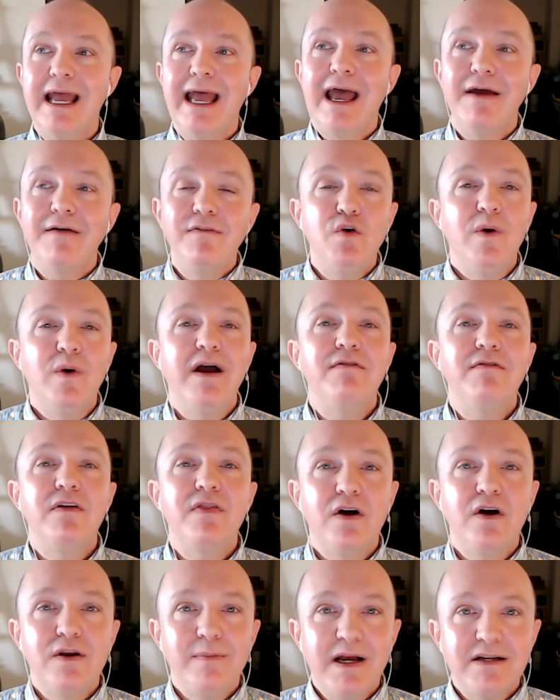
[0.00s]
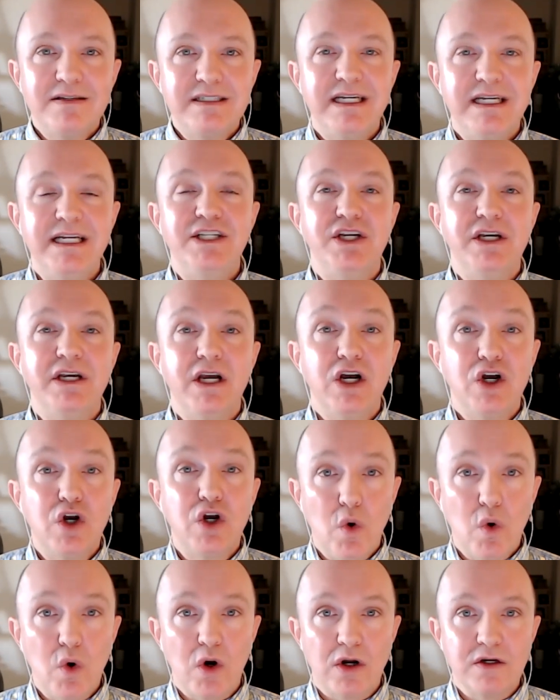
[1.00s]
Have you ever thought about teaching a
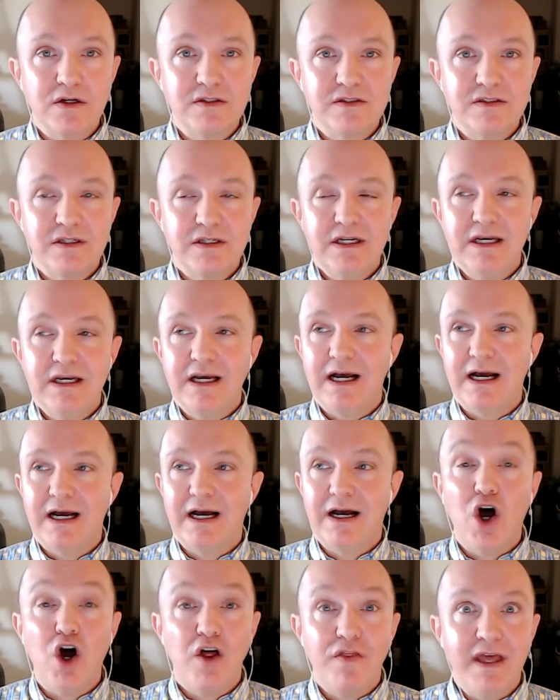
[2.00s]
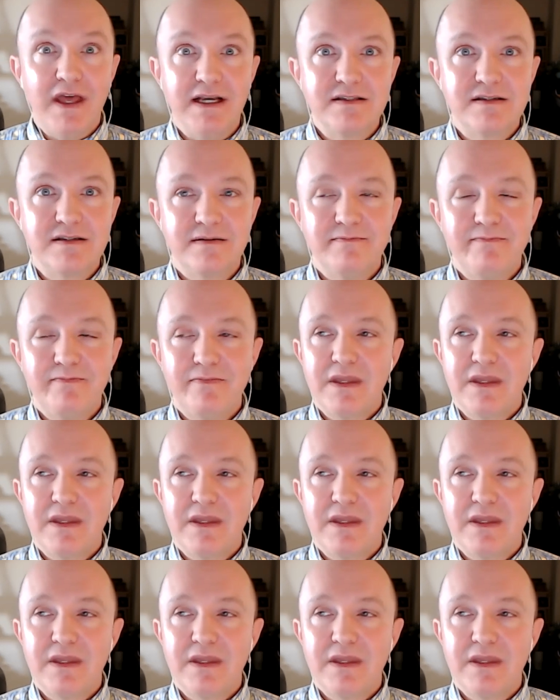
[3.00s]
course uh, on this?